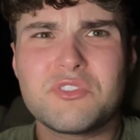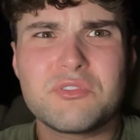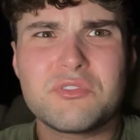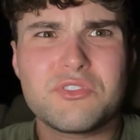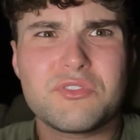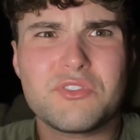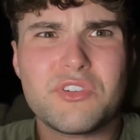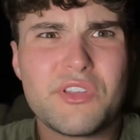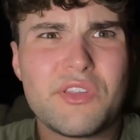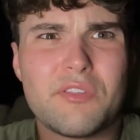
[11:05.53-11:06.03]

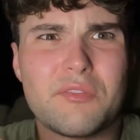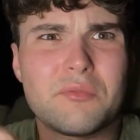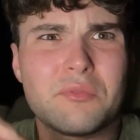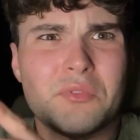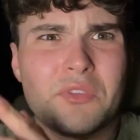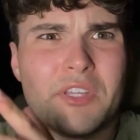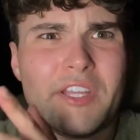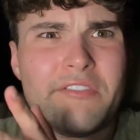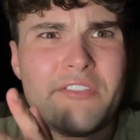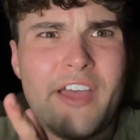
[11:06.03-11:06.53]
just
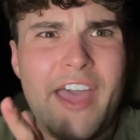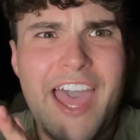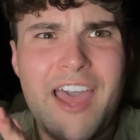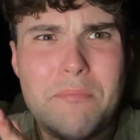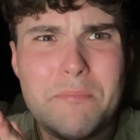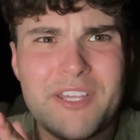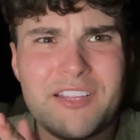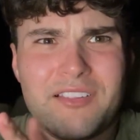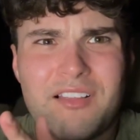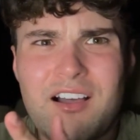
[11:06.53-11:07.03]
live a
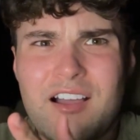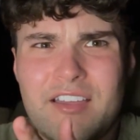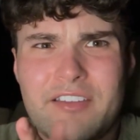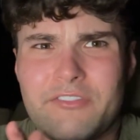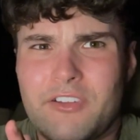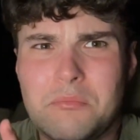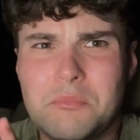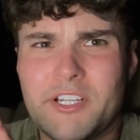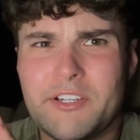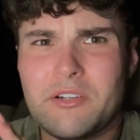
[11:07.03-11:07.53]
happy life.
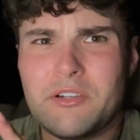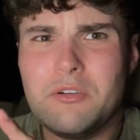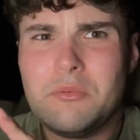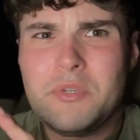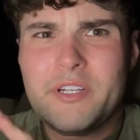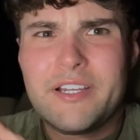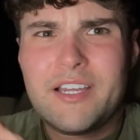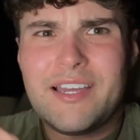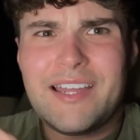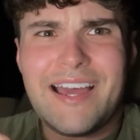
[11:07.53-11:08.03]
I'm like, oh my
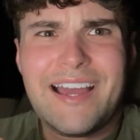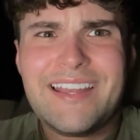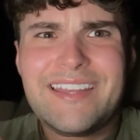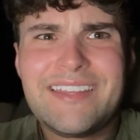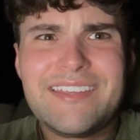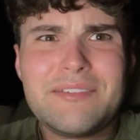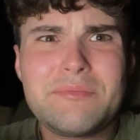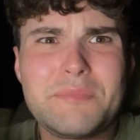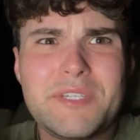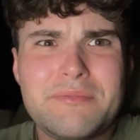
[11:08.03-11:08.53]
God, I
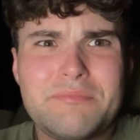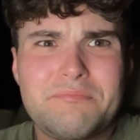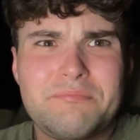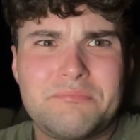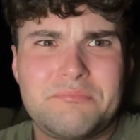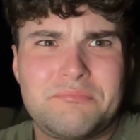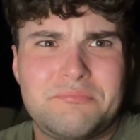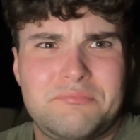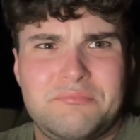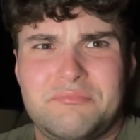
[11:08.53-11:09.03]
need to be
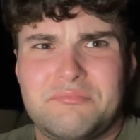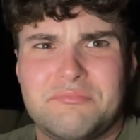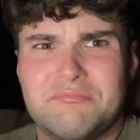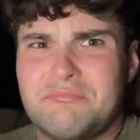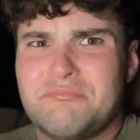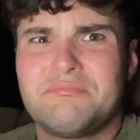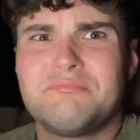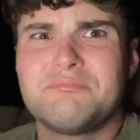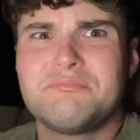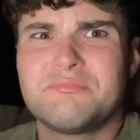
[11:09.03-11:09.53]

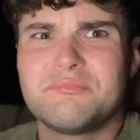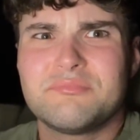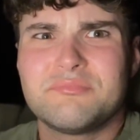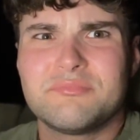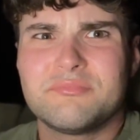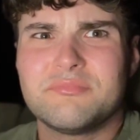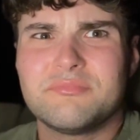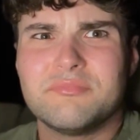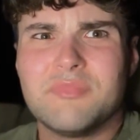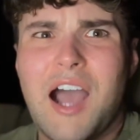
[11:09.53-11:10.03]

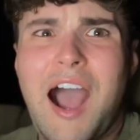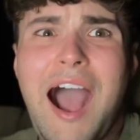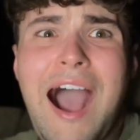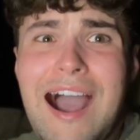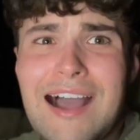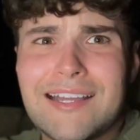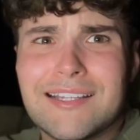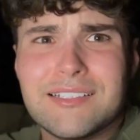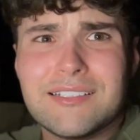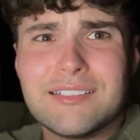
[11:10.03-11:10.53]
hot.